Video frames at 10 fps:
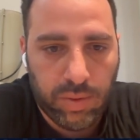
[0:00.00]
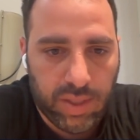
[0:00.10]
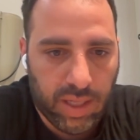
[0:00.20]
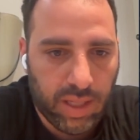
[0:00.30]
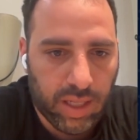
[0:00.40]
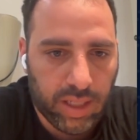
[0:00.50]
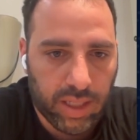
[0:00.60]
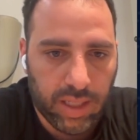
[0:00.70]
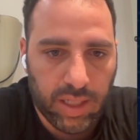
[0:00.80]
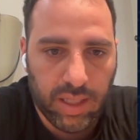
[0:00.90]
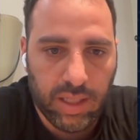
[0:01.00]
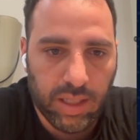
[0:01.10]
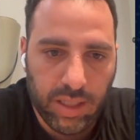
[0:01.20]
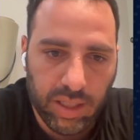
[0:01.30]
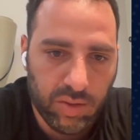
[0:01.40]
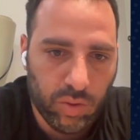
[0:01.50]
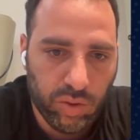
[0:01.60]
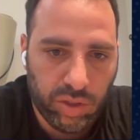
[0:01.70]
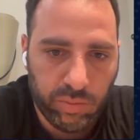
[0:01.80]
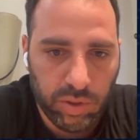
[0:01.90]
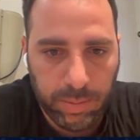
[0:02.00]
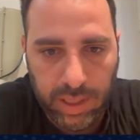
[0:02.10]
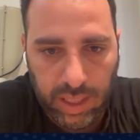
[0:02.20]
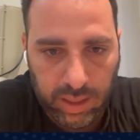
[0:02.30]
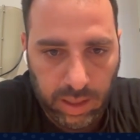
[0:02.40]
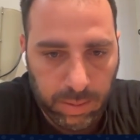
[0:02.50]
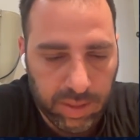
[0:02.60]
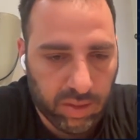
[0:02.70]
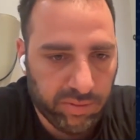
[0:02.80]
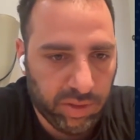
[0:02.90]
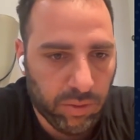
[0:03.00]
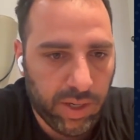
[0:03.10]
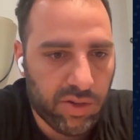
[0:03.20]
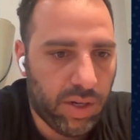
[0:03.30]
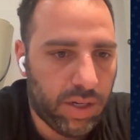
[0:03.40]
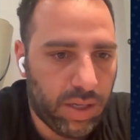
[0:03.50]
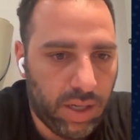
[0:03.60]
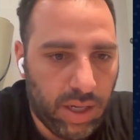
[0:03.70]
we said like the resolution will be like a misconfiguration.